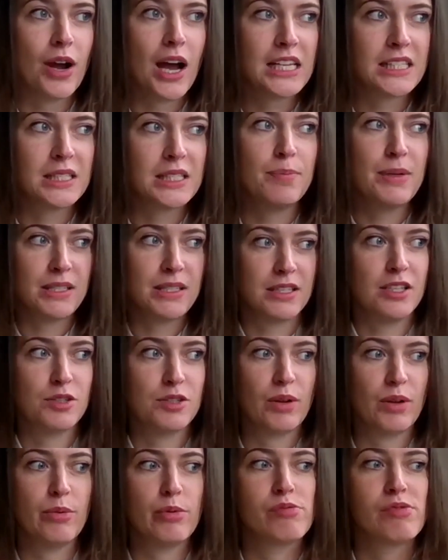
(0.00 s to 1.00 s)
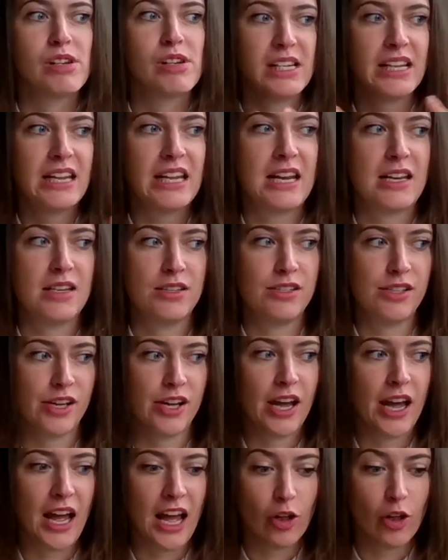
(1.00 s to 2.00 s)
as a business, we were really keen
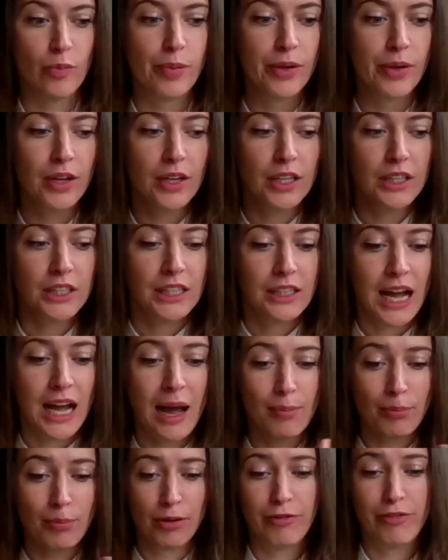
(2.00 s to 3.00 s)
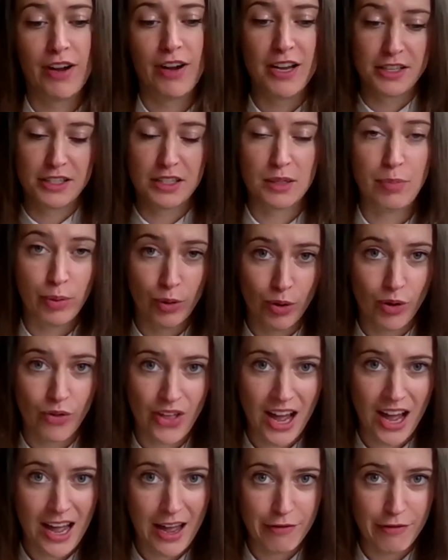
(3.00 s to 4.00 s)
to help amplify and support
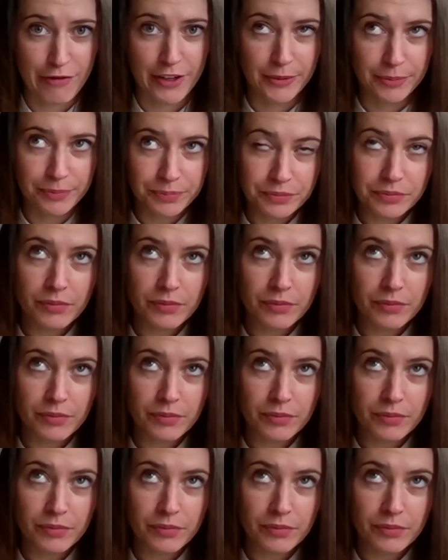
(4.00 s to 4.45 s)
that effort.